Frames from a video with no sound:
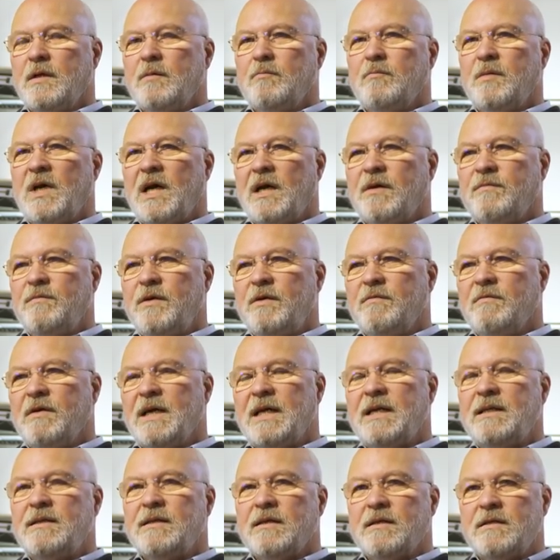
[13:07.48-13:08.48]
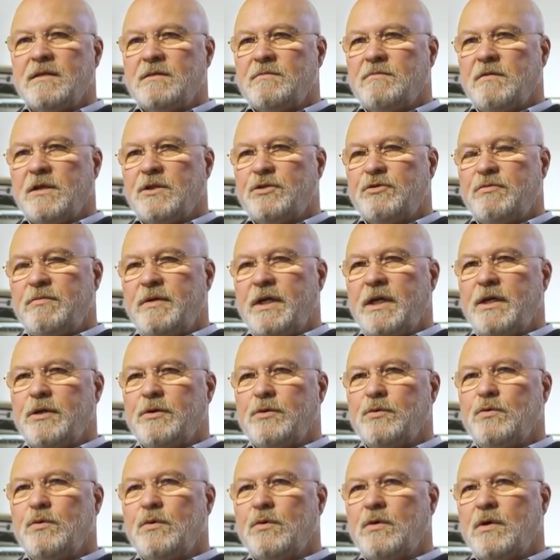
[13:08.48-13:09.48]
It was hard enough as it
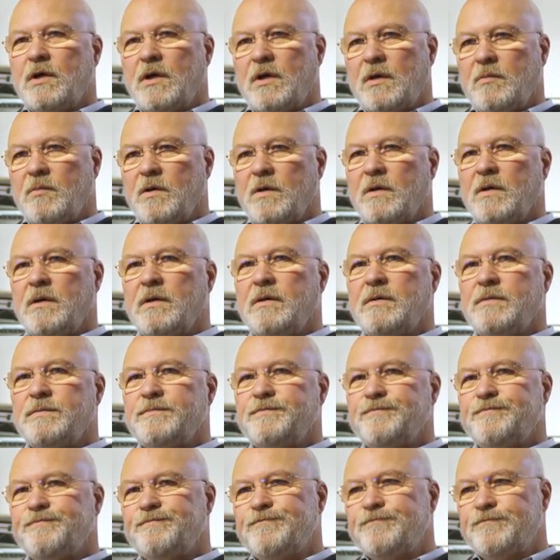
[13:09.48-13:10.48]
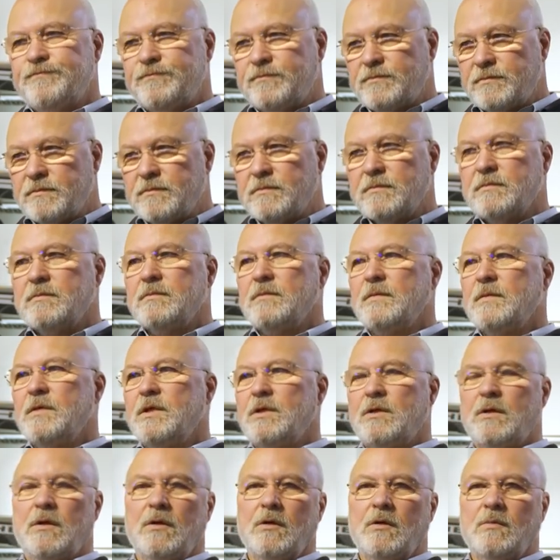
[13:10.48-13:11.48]
was, but I think it
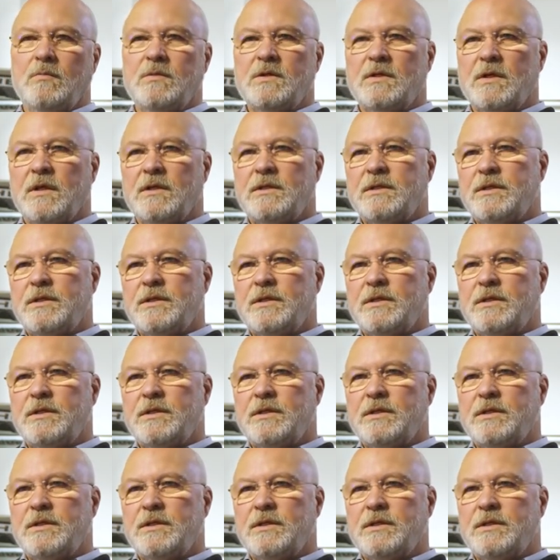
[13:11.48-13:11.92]
was worth it.